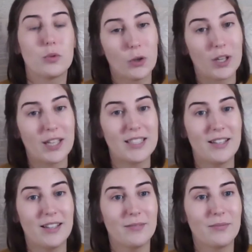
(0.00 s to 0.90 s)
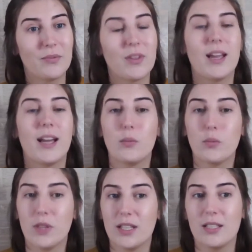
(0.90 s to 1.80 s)
cooking dinner.
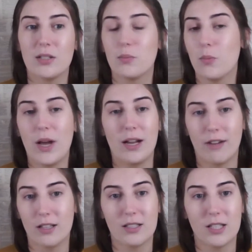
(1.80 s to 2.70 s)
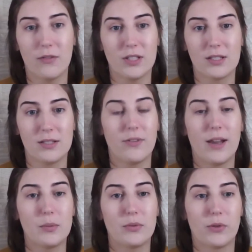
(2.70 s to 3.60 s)
And this is where our service
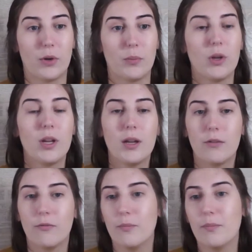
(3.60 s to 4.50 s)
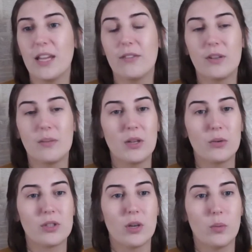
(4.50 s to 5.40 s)
developed from. Evening
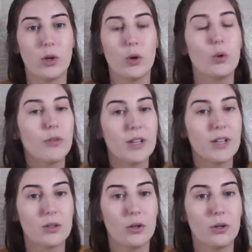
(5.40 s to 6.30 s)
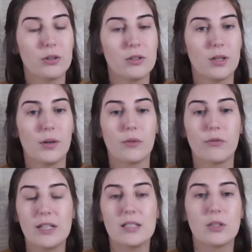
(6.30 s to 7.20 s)
meals that were already cooked and
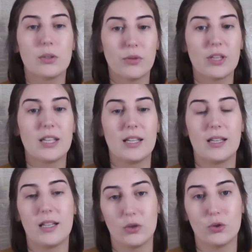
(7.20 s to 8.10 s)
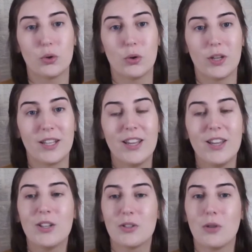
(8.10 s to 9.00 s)
ready to reheat and enjoy
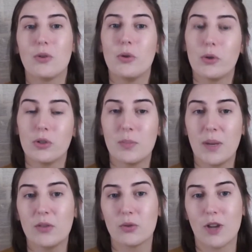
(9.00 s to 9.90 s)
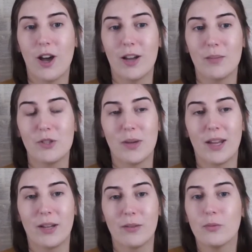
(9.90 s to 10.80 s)
so that you could spend your time
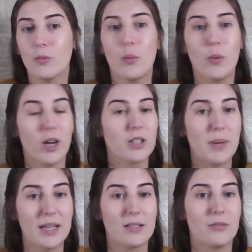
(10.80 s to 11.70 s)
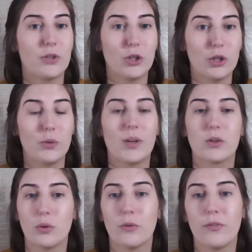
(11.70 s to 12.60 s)
doing what worked better for you
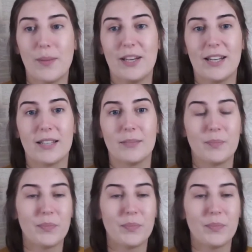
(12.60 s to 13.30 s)
and your family.